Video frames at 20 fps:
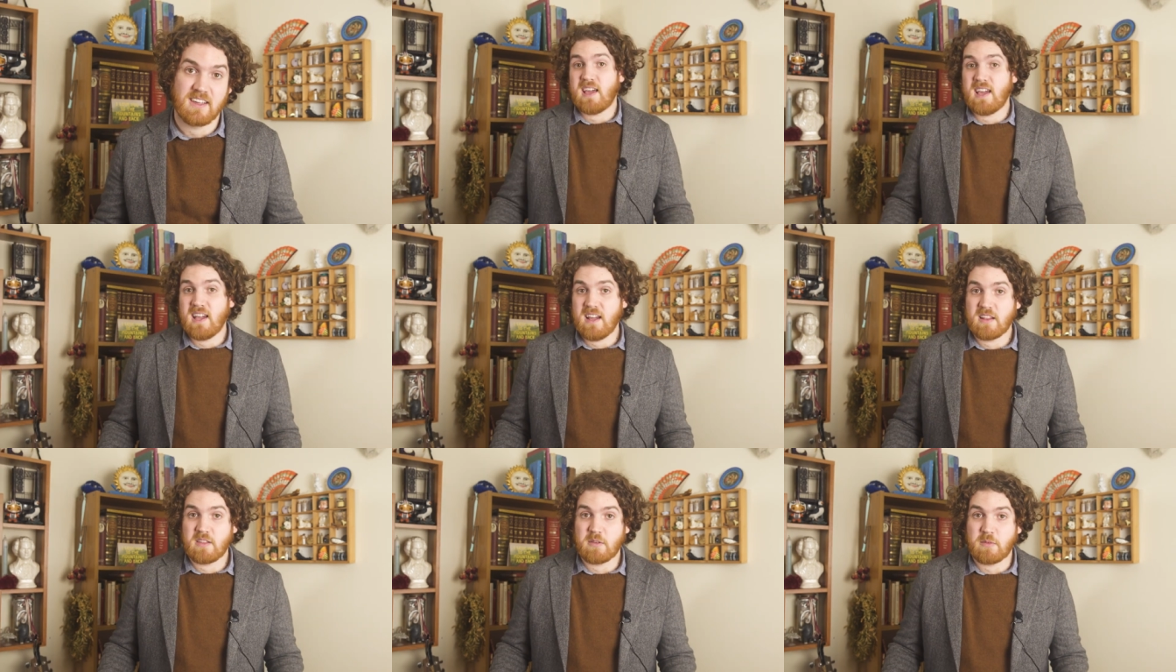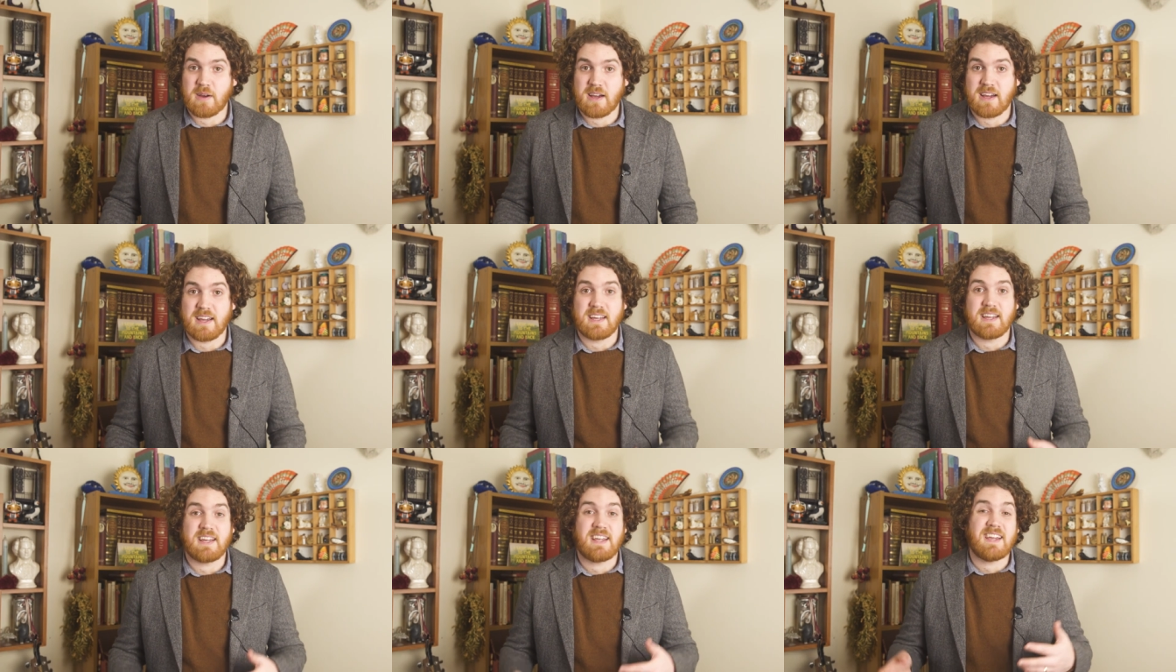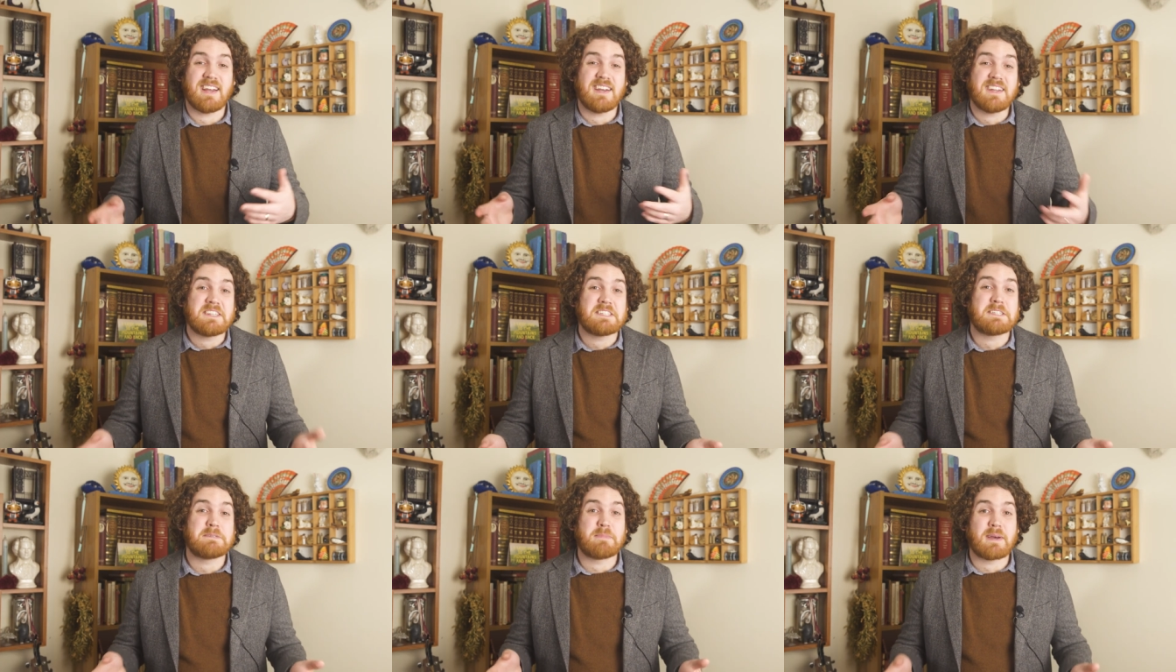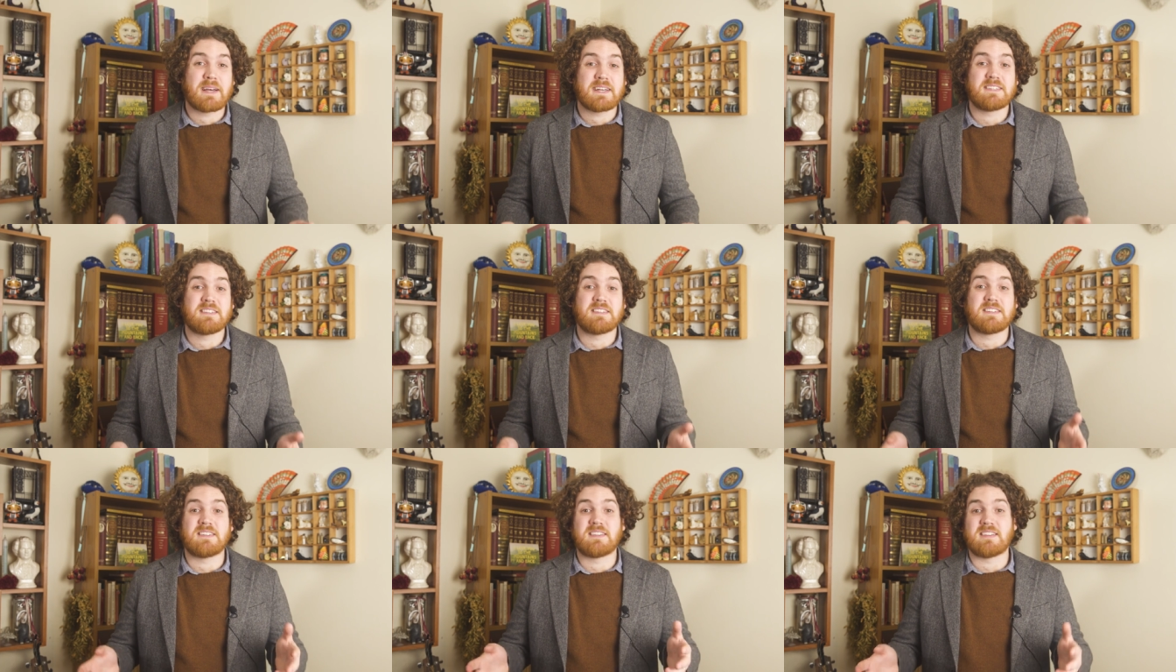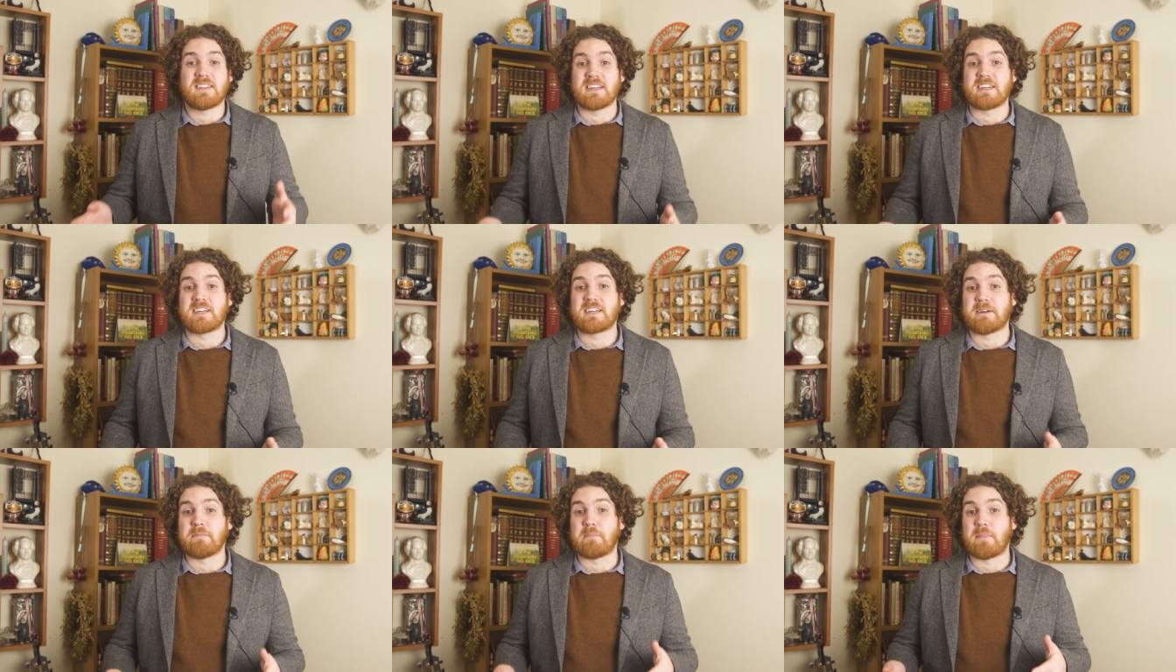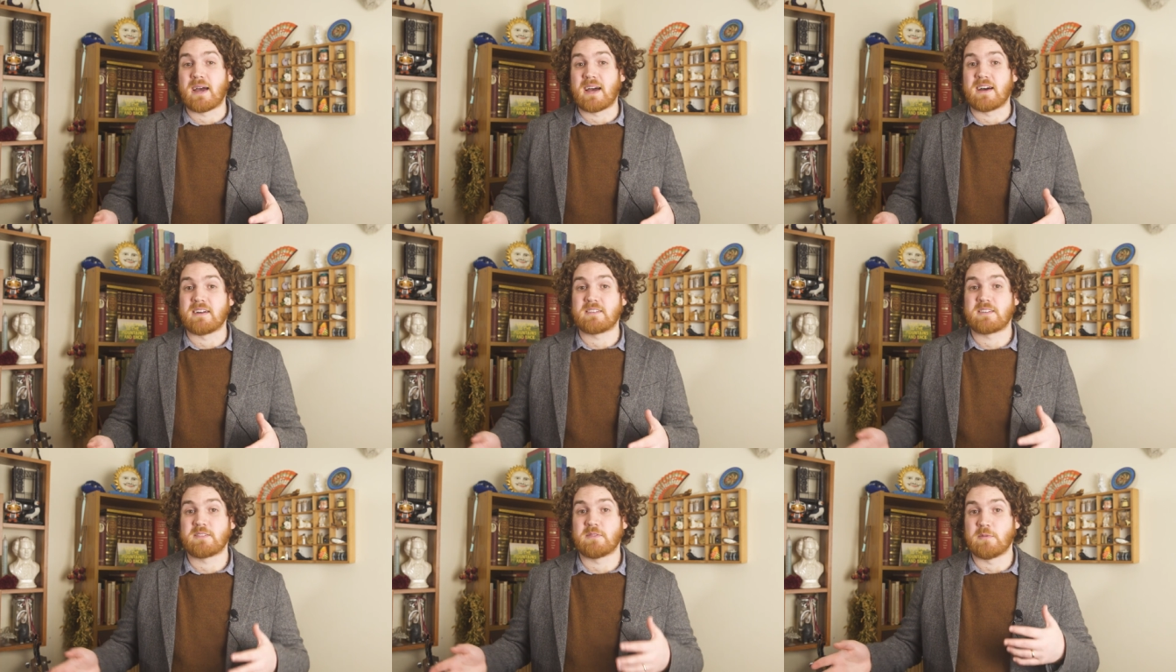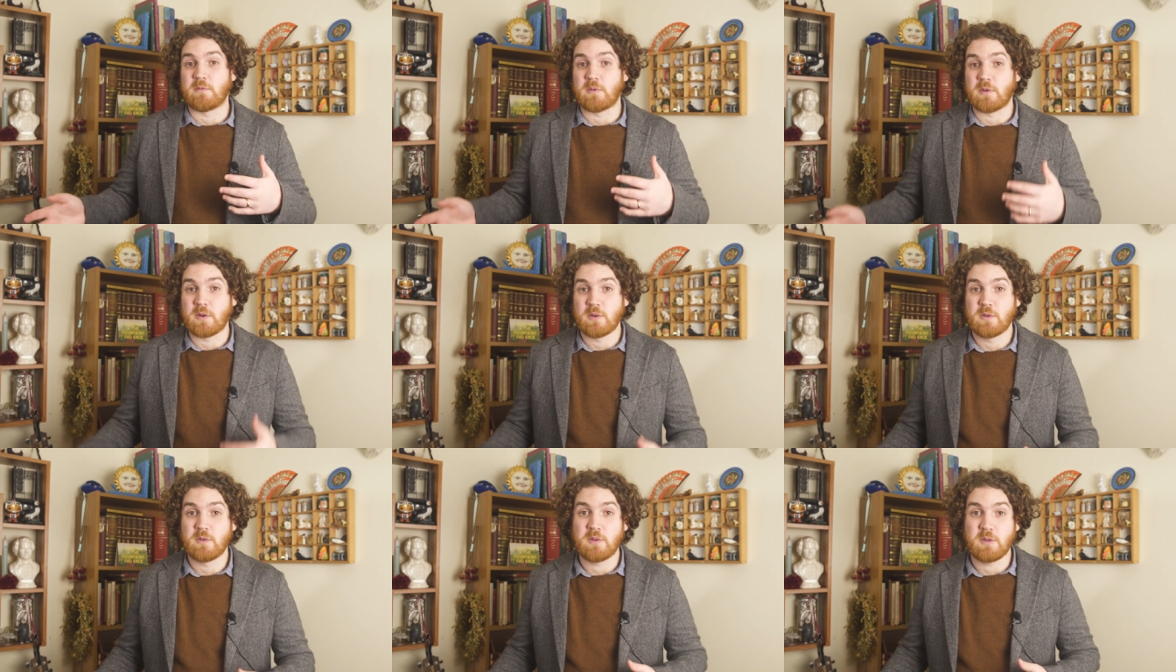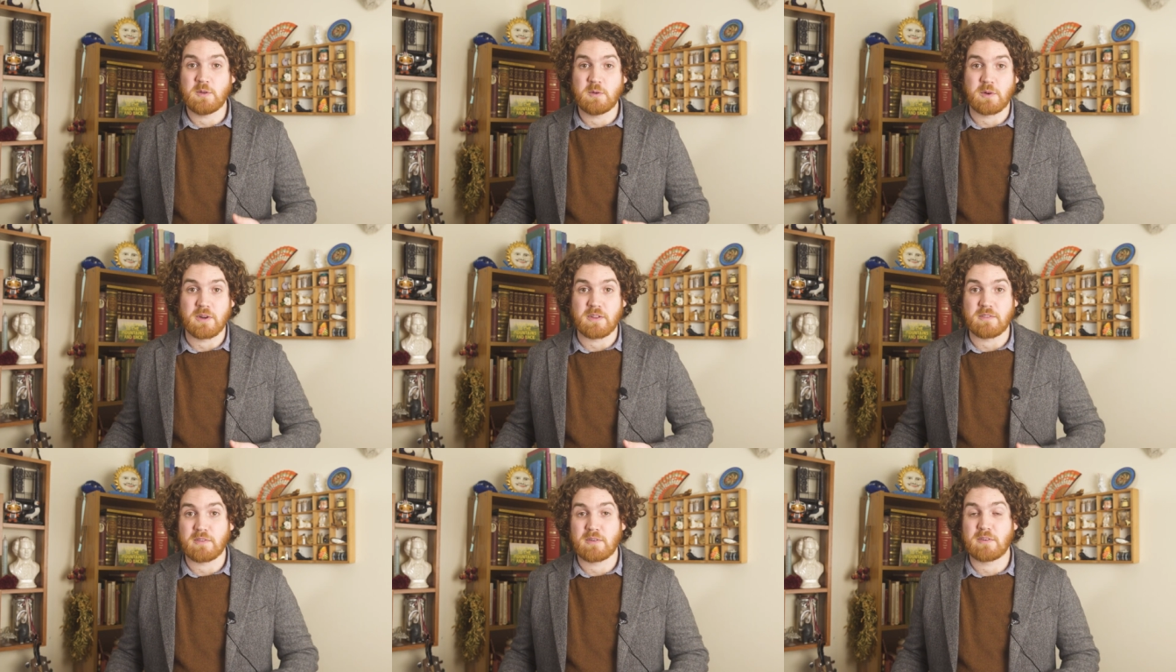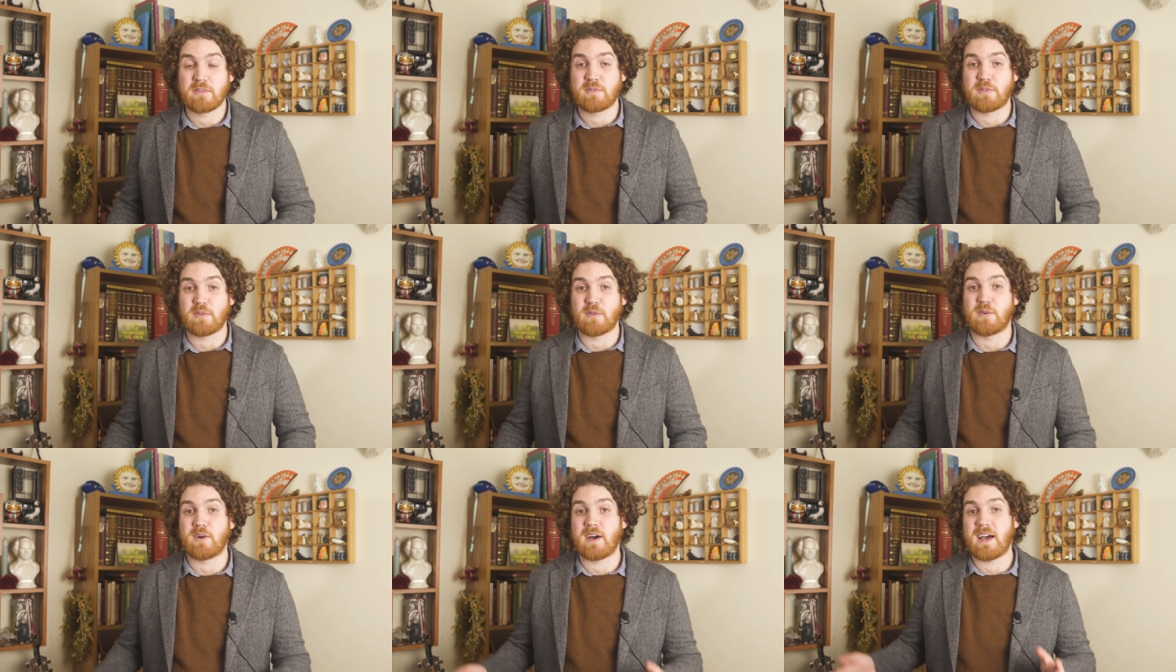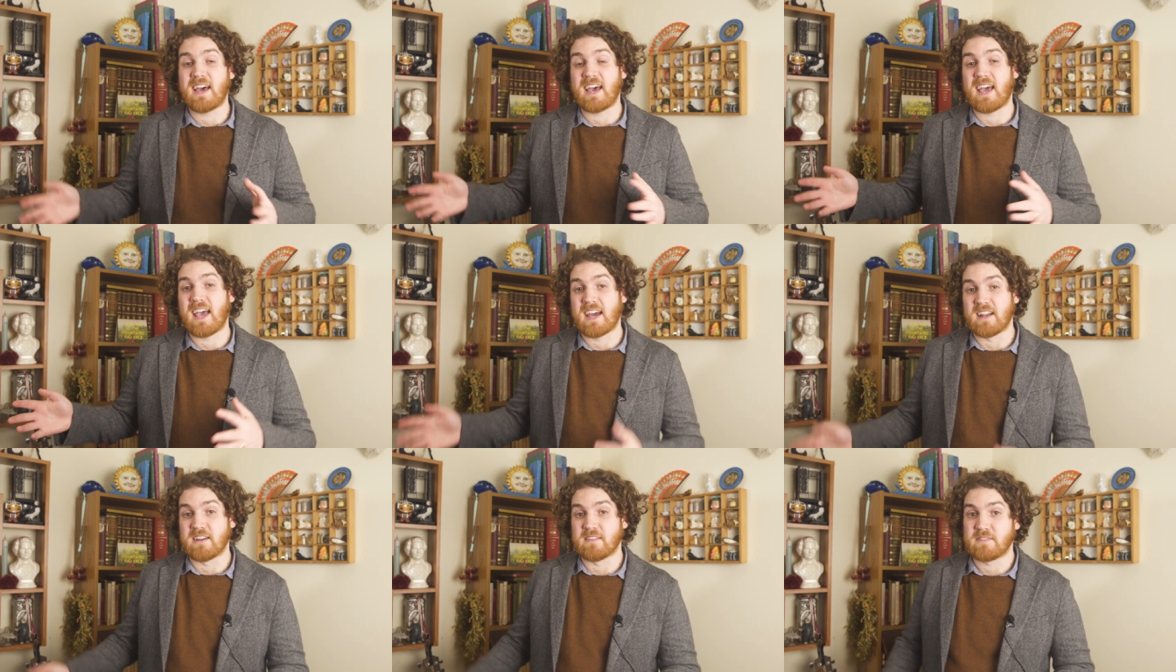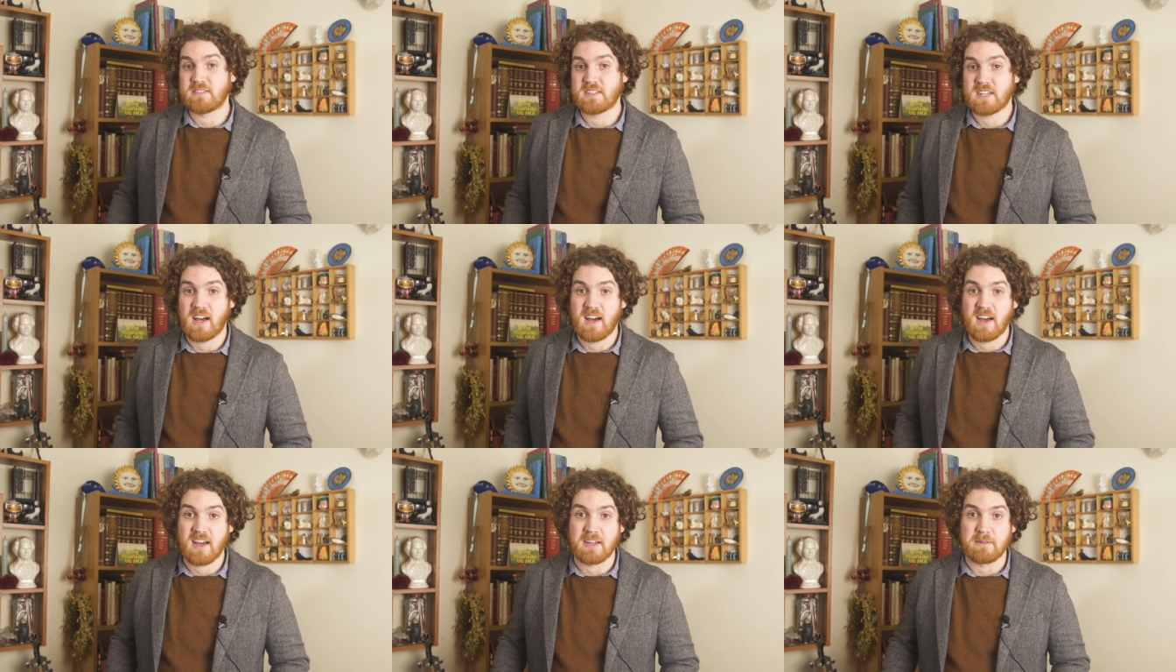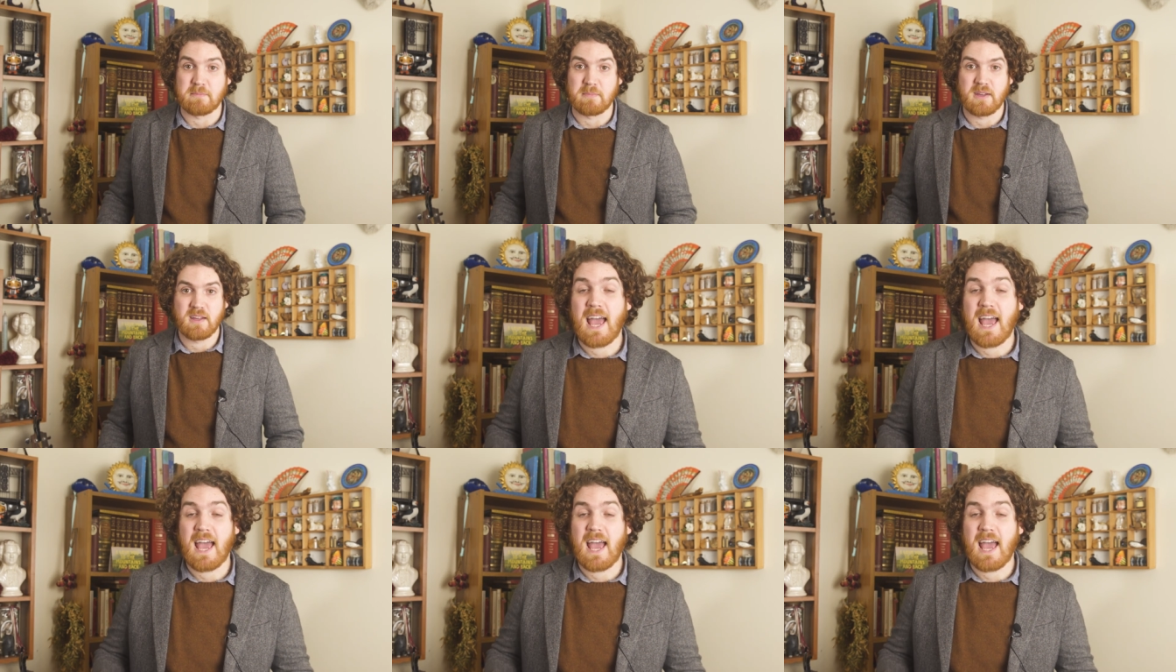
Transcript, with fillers: Either way, it is best to think about who you want to vote for ahead of time.